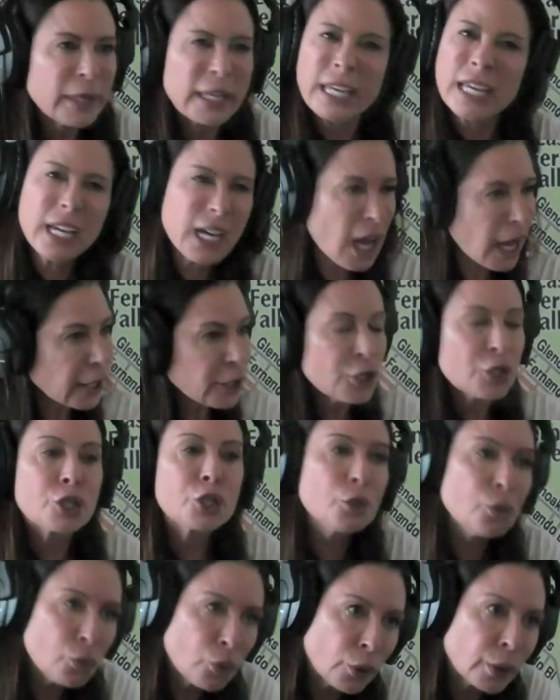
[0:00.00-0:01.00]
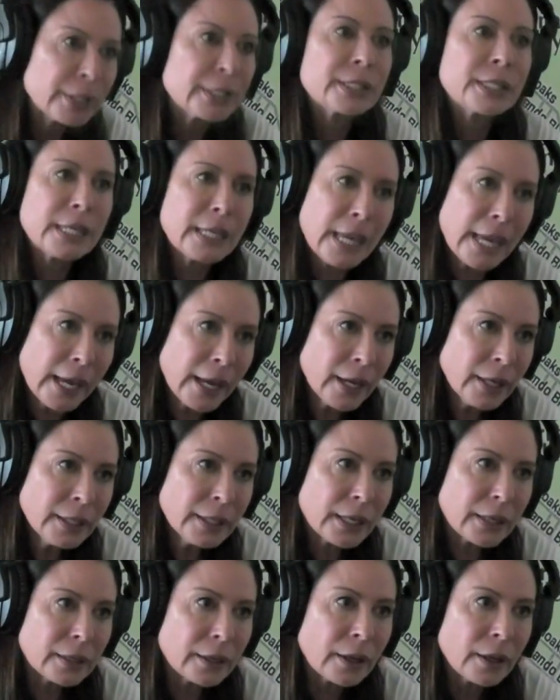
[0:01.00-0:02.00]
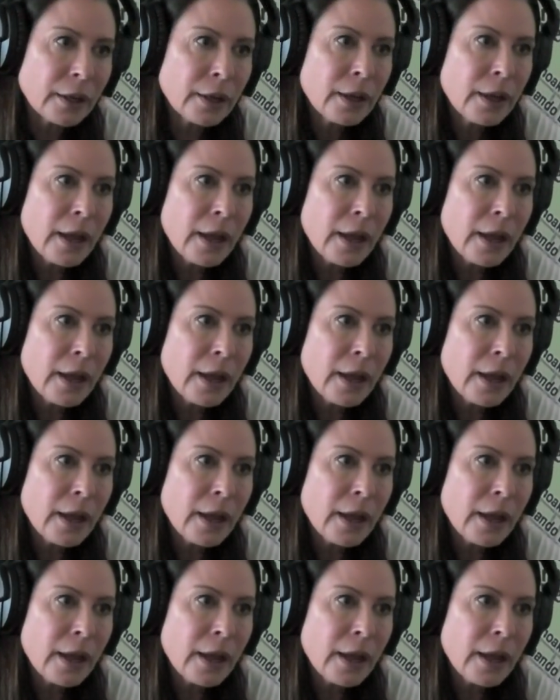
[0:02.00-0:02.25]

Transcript: He got to shoot Christy Canyon.